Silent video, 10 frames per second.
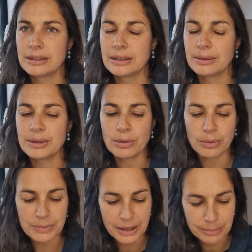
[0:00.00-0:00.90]
Now, we
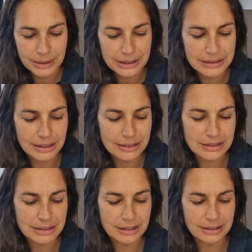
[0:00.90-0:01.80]
hope that makes
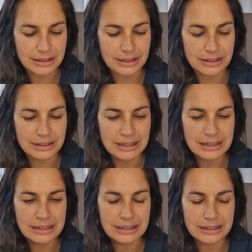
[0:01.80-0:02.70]
sense, and that
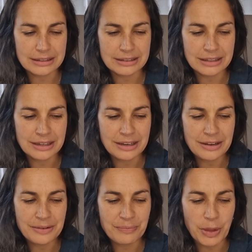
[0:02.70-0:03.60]
it
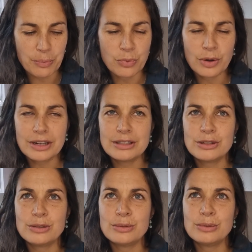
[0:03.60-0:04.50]

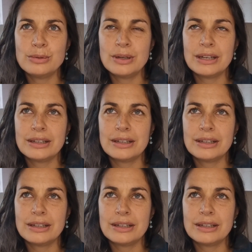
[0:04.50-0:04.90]
brings you